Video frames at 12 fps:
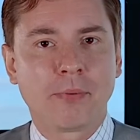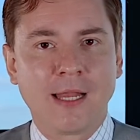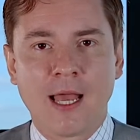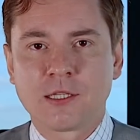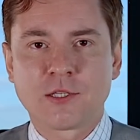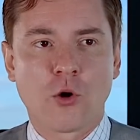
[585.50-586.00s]
you
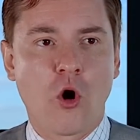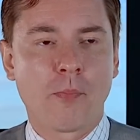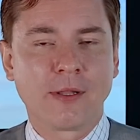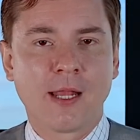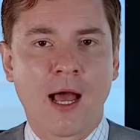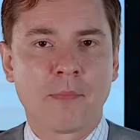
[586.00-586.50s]
plan to
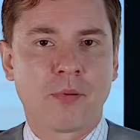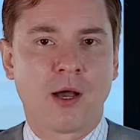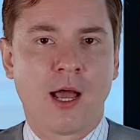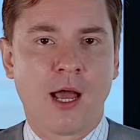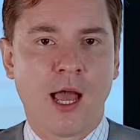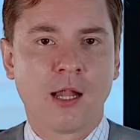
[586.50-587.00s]
open up
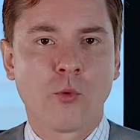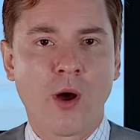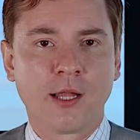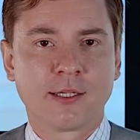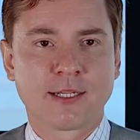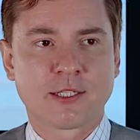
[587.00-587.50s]
a
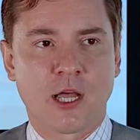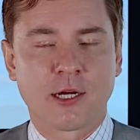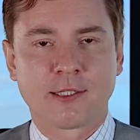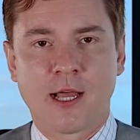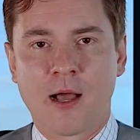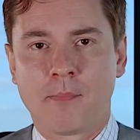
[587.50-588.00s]
L1
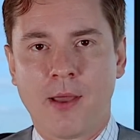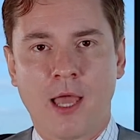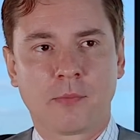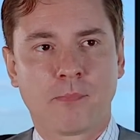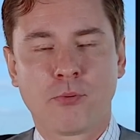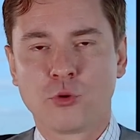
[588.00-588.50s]
startup
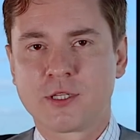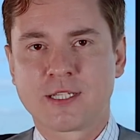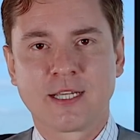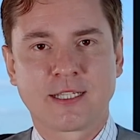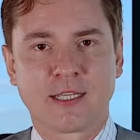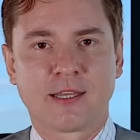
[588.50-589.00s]
and put
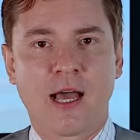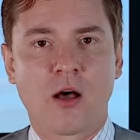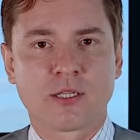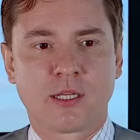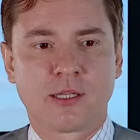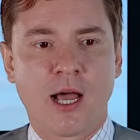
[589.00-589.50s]

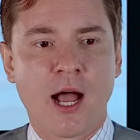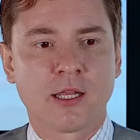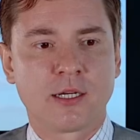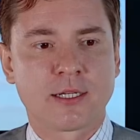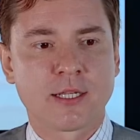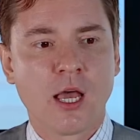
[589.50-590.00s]

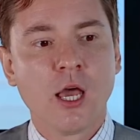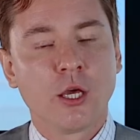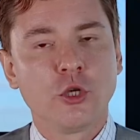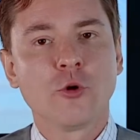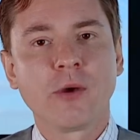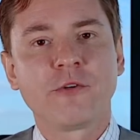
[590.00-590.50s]
$60,000,
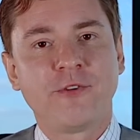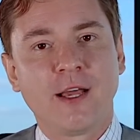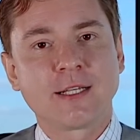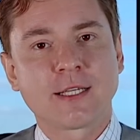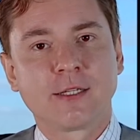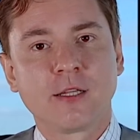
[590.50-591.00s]
you may
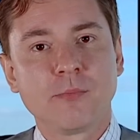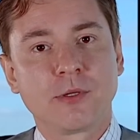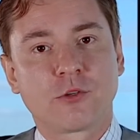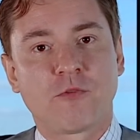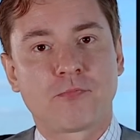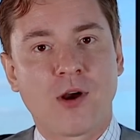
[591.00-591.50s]
face a little
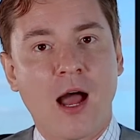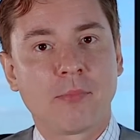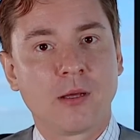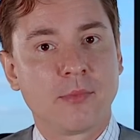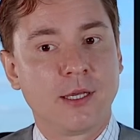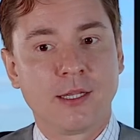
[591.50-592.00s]
bit of
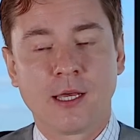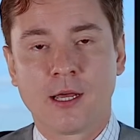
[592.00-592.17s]
problem